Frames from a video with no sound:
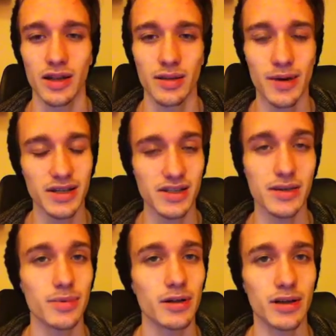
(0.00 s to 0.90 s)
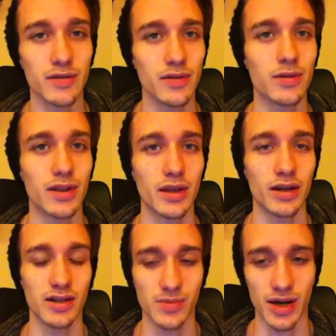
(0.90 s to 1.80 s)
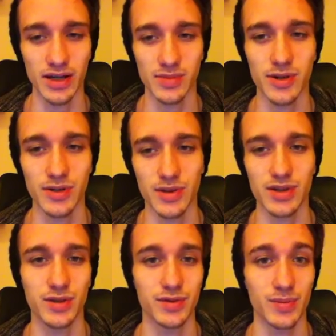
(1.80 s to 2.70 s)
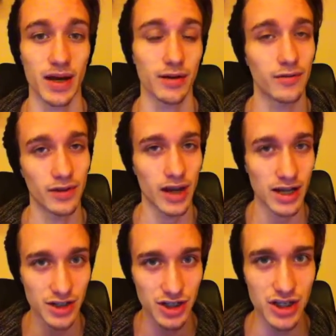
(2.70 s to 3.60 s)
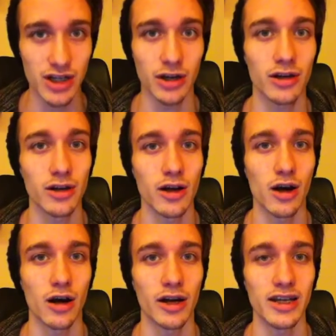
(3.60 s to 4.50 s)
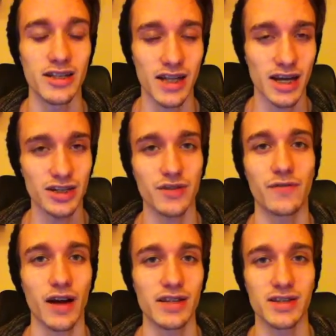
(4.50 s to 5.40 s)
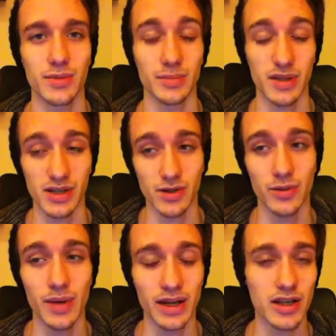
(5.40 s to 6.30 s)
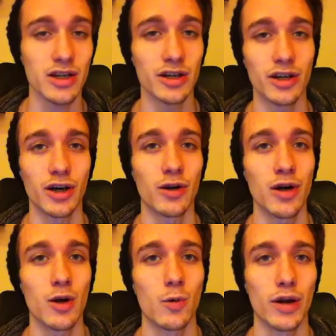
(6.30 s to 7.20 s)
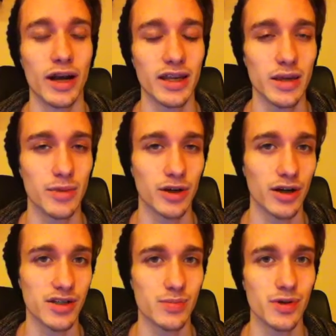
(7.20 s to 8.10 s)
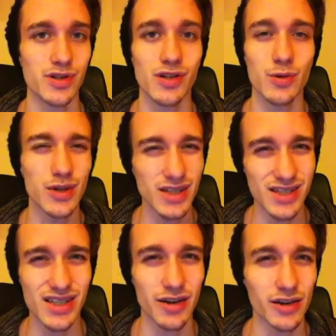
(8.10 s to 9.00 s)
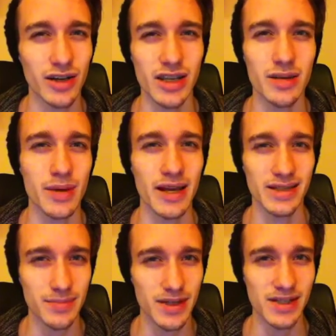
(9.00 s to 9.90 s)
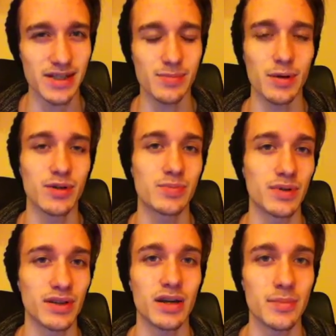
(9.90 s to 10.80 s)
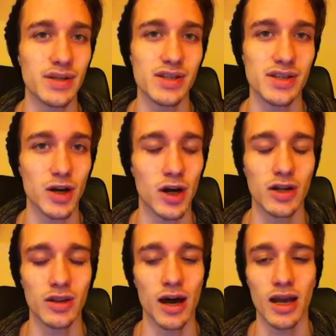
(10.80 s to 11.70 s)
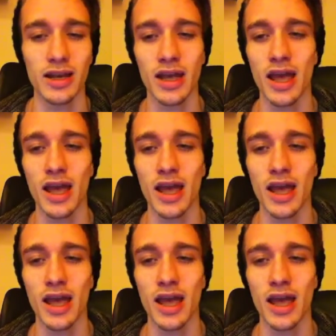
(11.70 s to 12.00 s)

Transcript: the best tip I'll leave you with here, because my experience with this goes back over the last year, alright, is to actually find someone. Because going back a year ago, when I came across a person who wasn't selling on eBay as a business, but was building a business online,